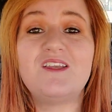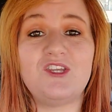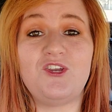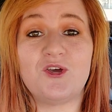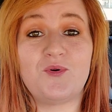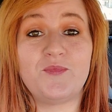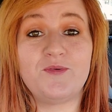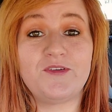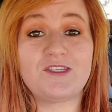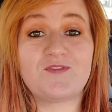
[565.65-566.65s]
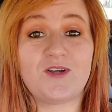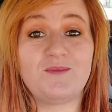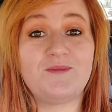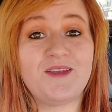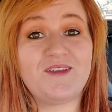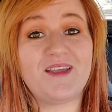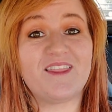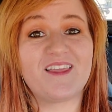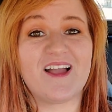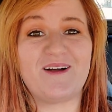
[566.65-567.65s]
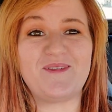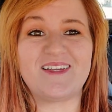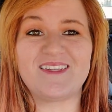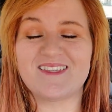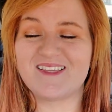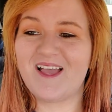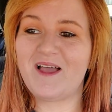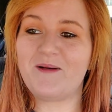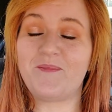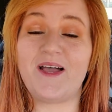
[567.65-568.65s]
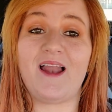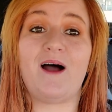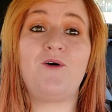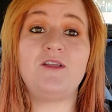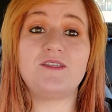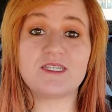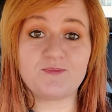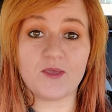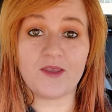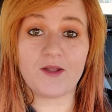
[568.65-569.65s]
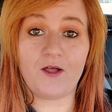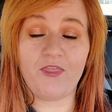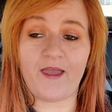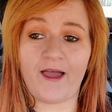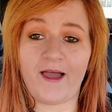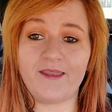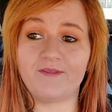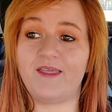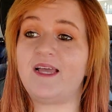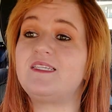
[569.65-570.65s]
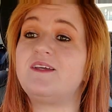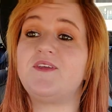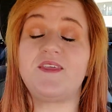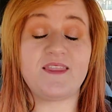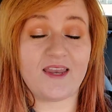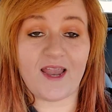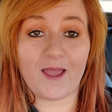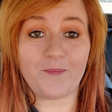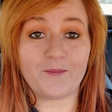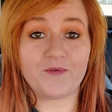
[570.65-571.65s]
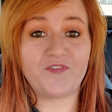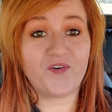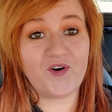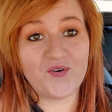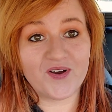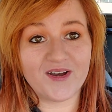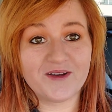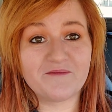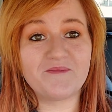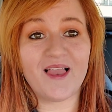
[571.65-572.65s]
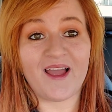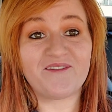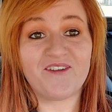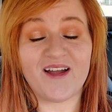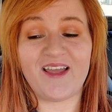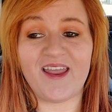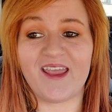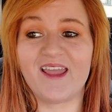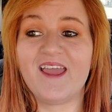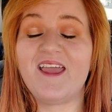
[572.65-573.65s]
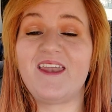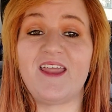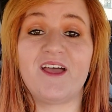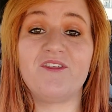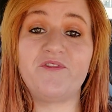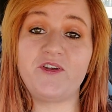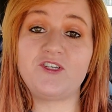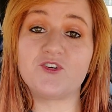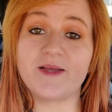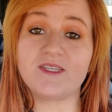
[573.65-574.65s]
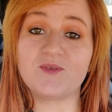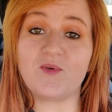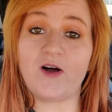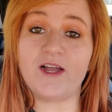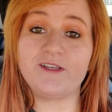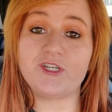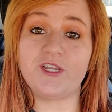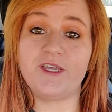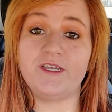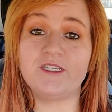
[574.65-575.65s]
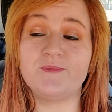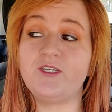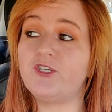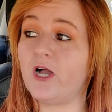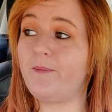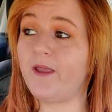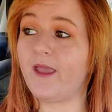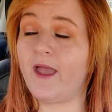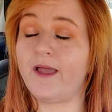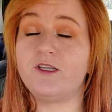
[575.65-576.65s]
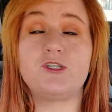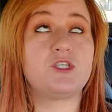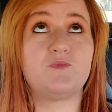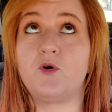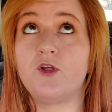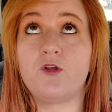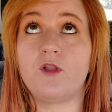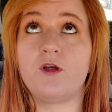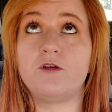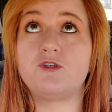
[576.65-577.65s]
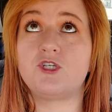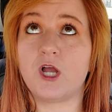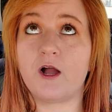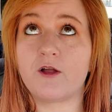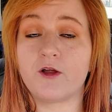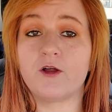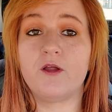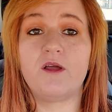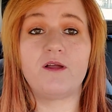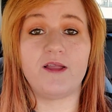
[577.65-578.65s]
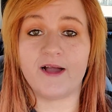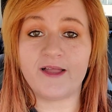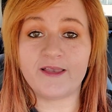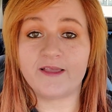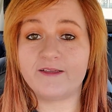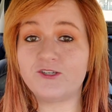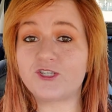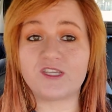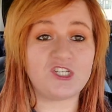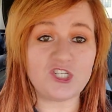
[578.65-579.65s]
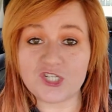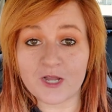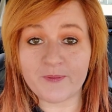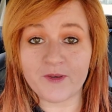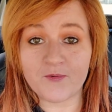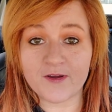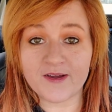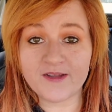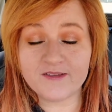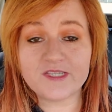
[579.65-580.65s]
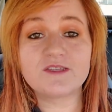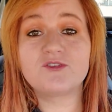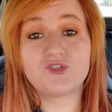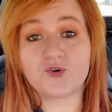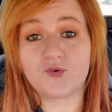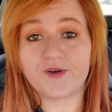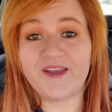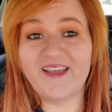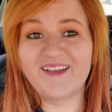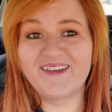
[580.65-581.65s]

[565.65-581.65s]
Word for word: Do you know what movie it's from? Let me know down in the comments. But I wanted to explain all that. That's everything that happened before Black Friday. Now, the footage you're about to watch is me shopping at, spoiler alert, shocker, God knows, can she shop anywhere else? Torrid.